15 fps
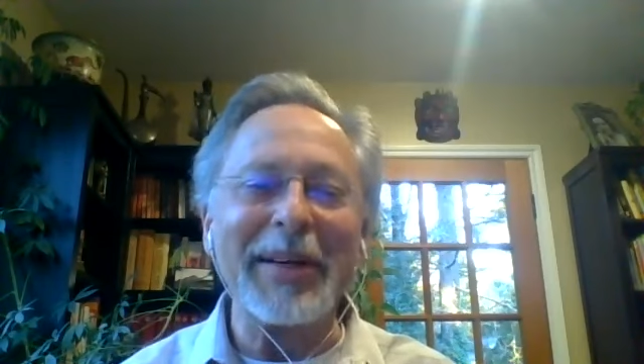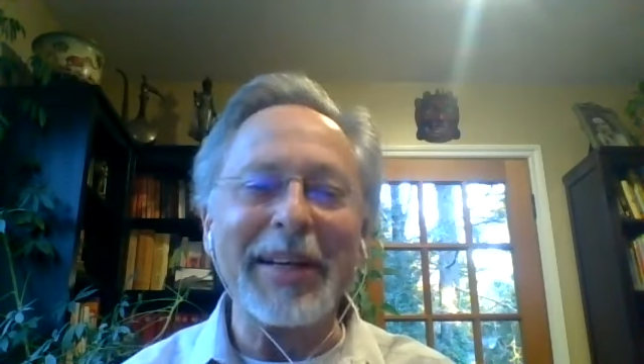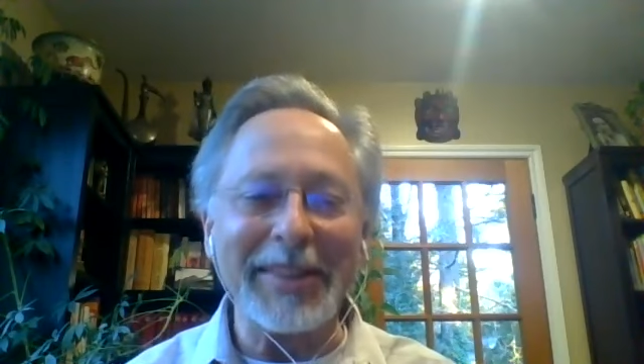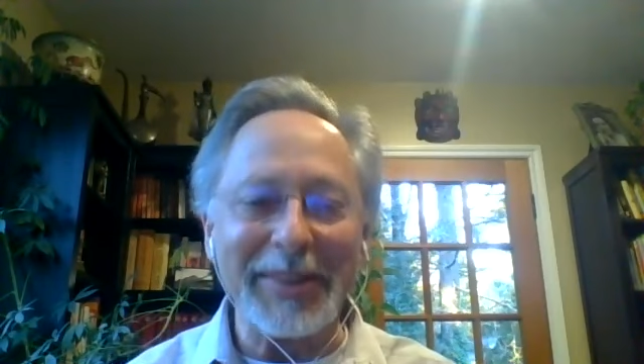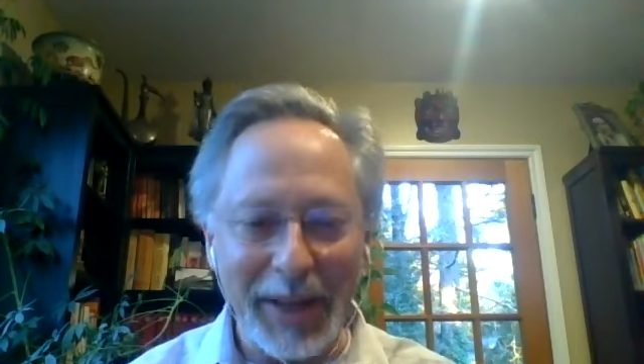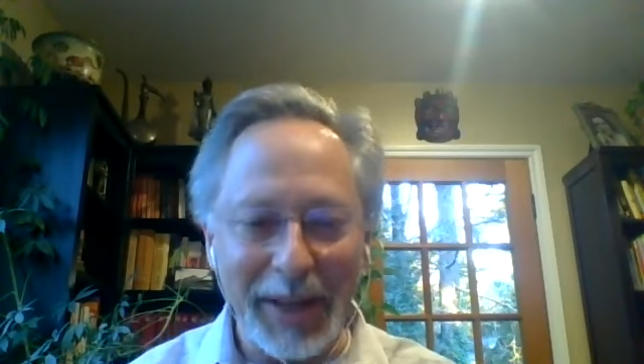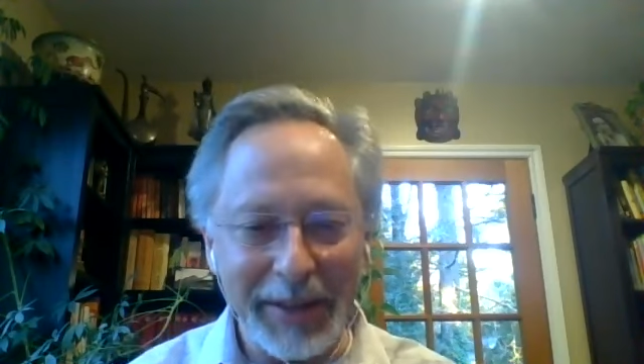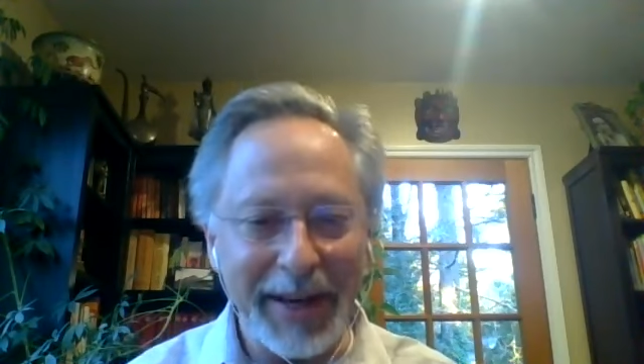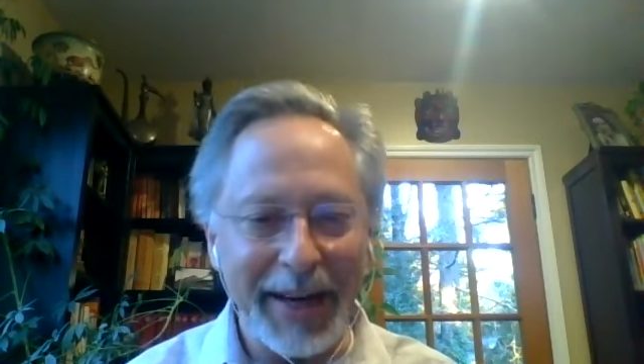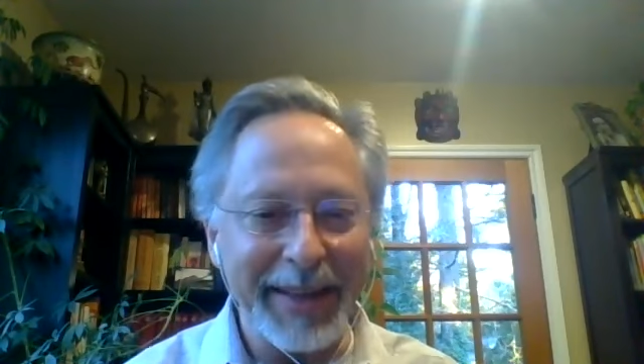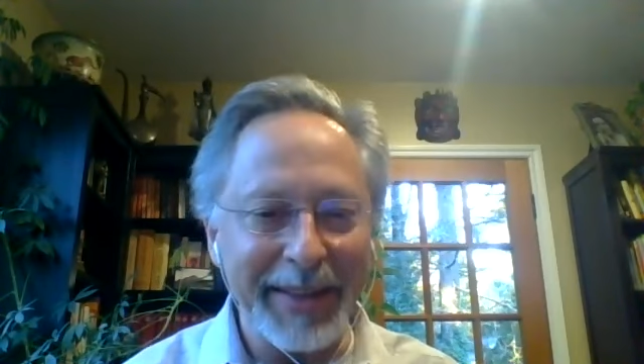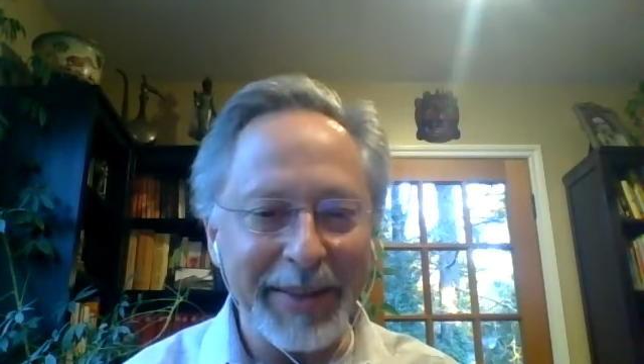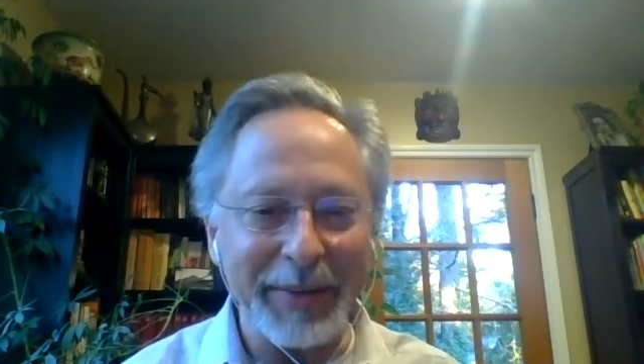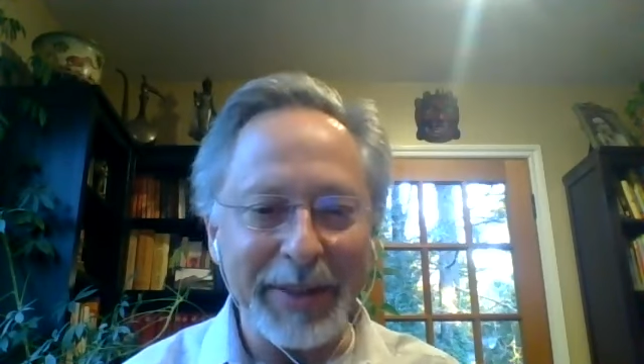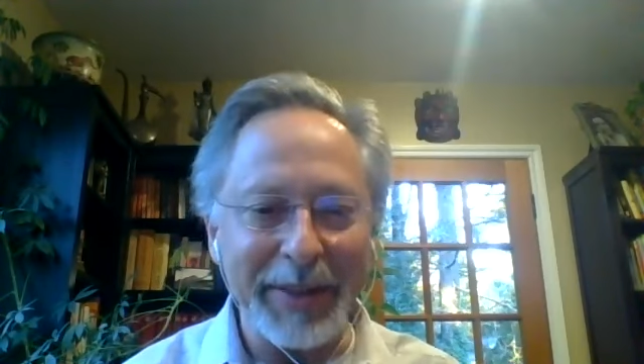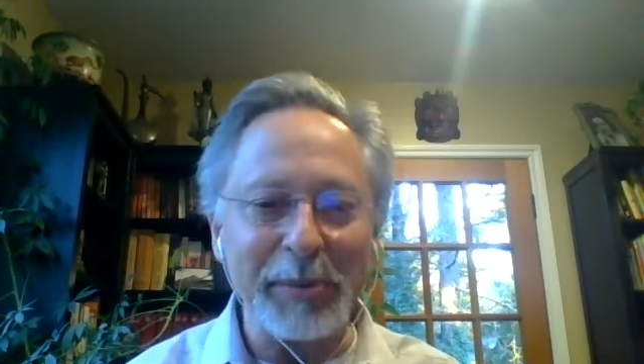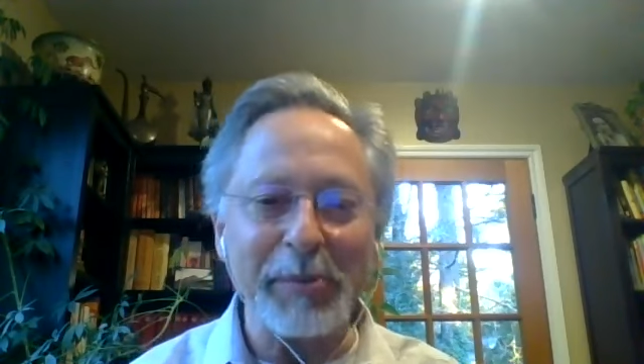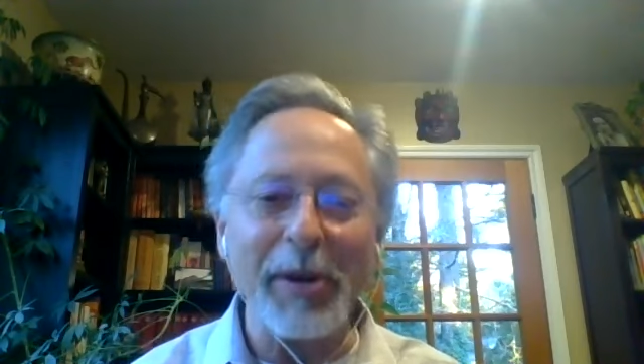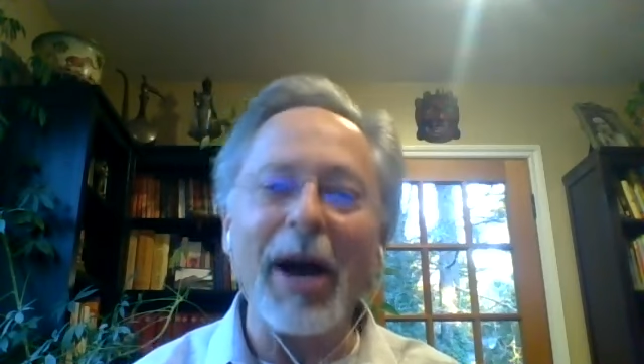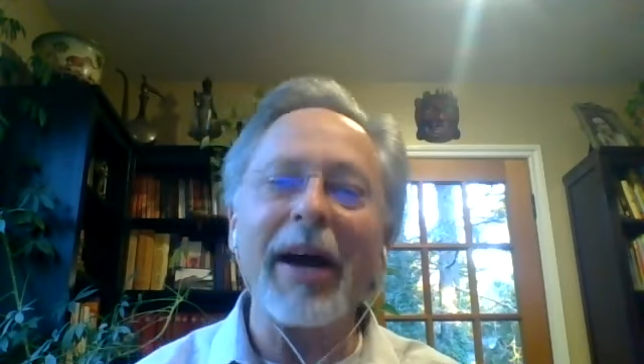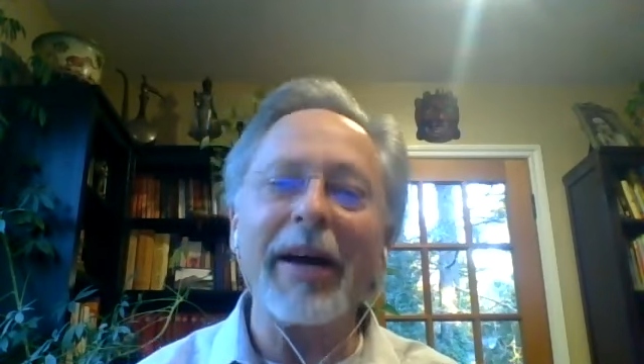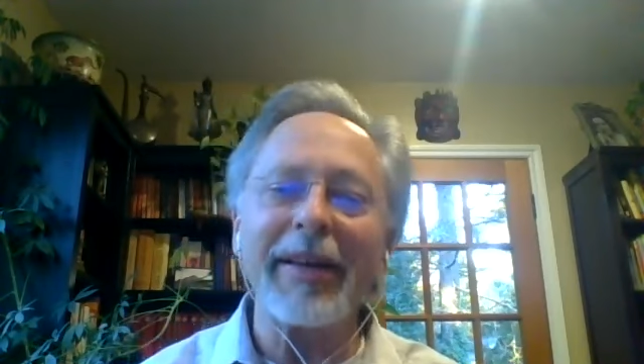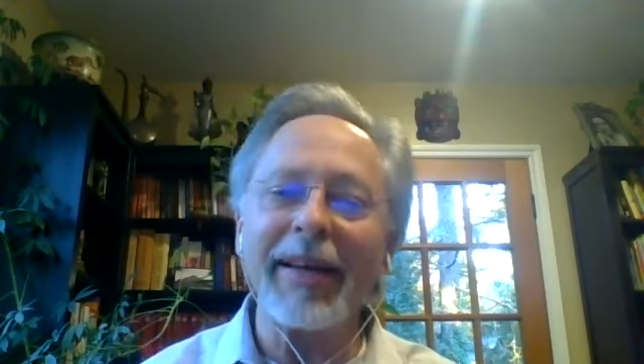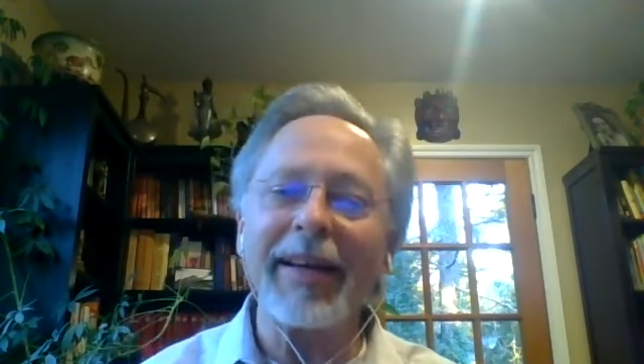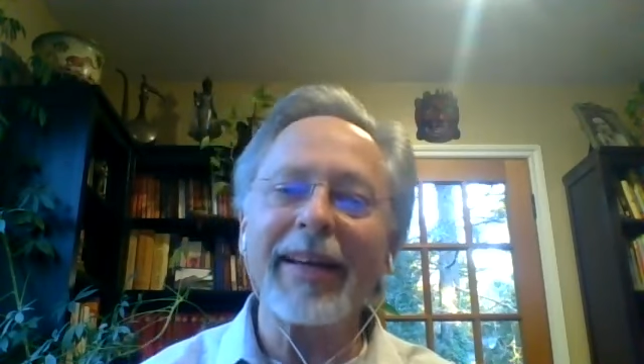he saw that I didn't respond and